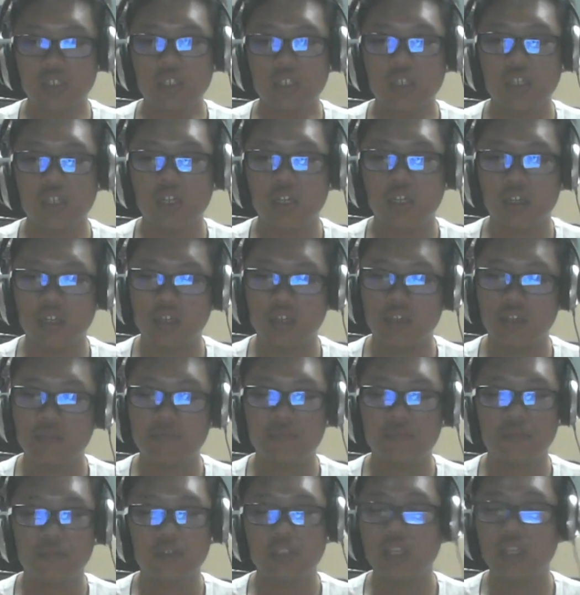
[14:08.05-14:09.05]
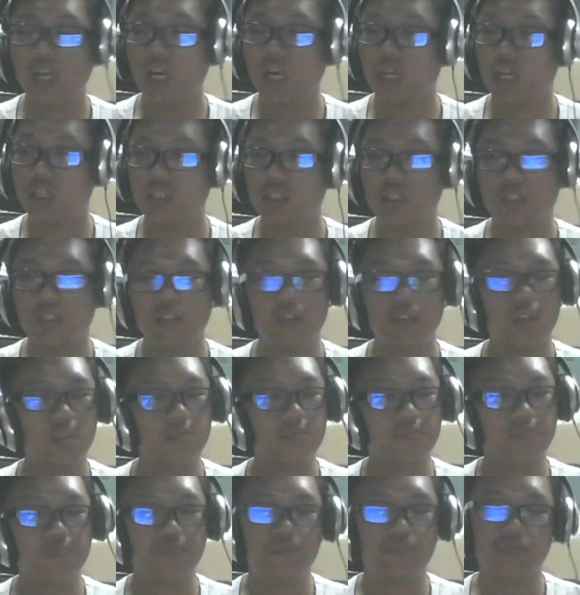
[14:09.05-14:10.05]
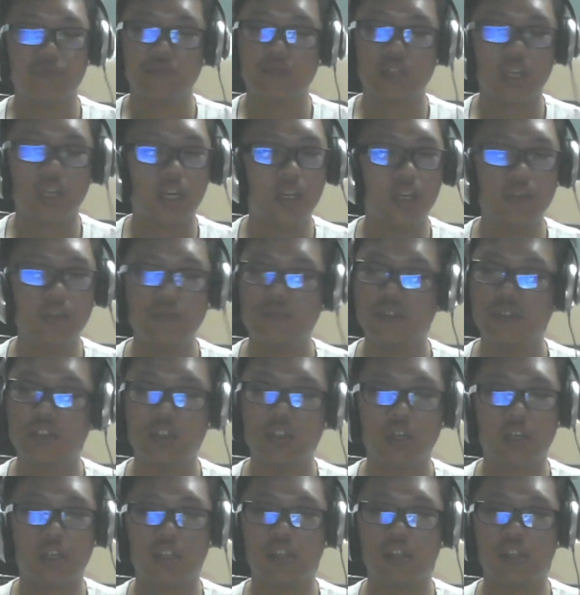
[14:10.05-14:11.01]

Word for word: um yeah not I've not